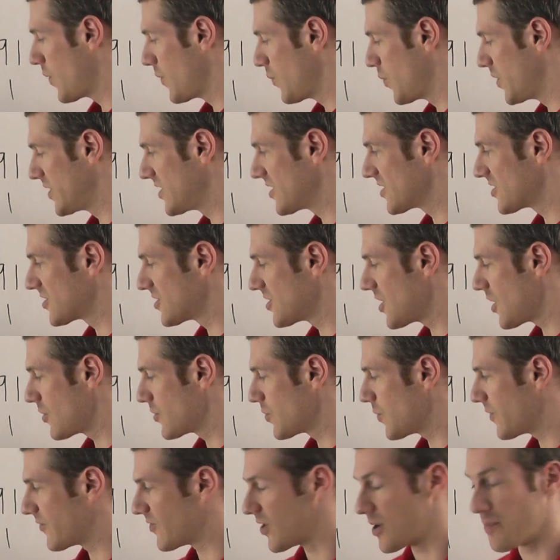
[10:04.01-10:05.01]
We just know
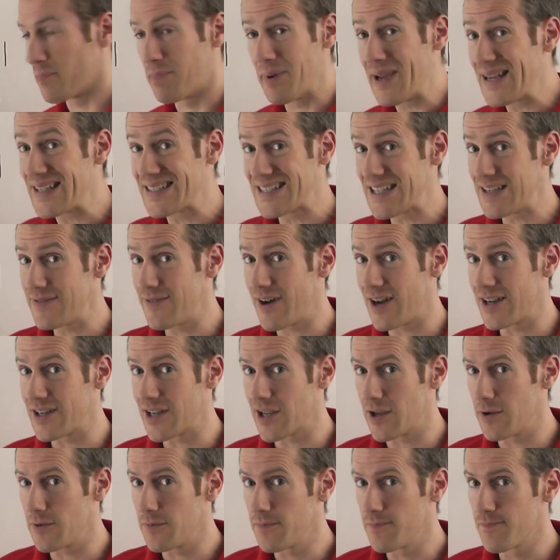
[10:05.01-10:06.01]
that we've got a big
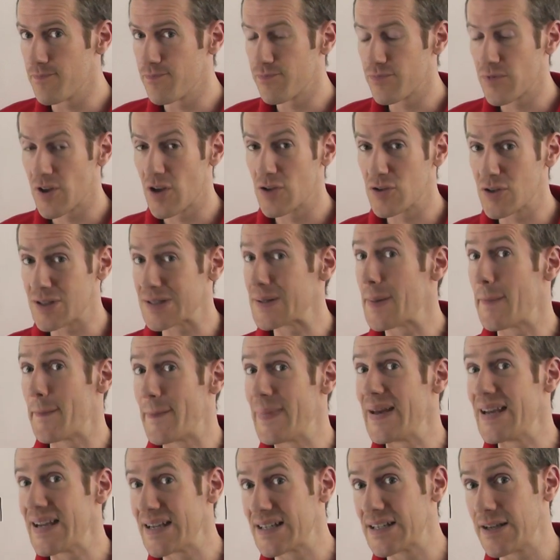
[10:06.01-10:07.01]
t-value, so that's a
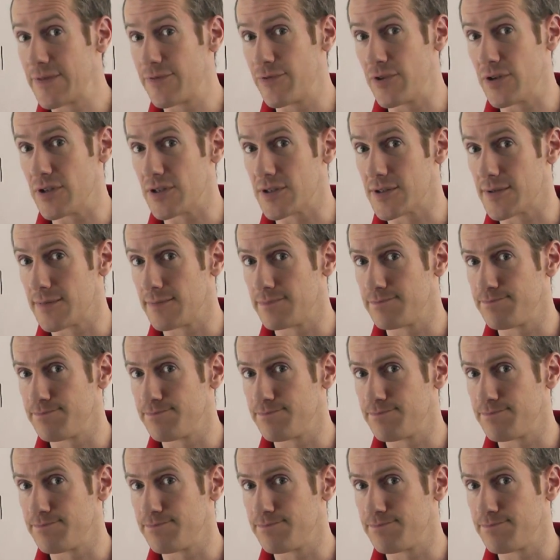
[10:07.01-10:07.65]
big difference.